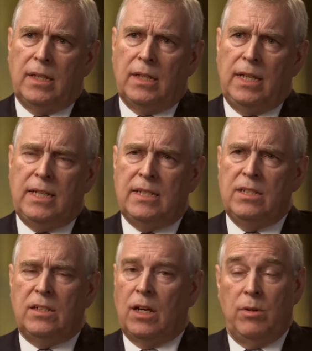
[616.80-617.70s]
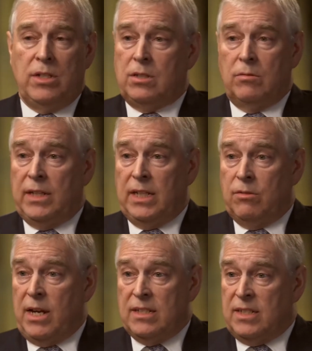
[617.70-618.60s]
He didn't go into any
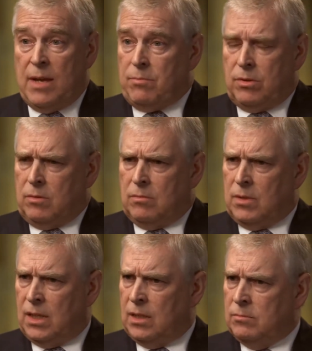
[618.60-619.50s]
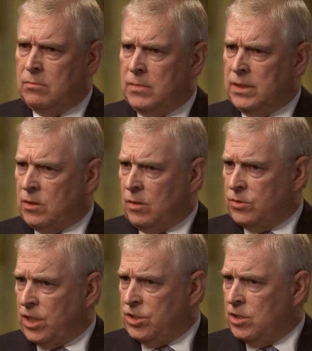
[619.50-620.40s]
great depth in the
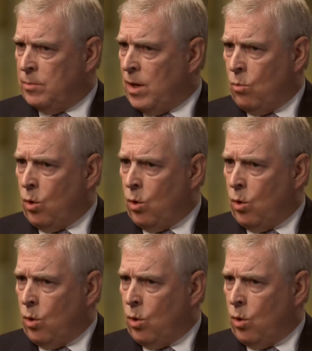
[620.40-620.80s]
conversation about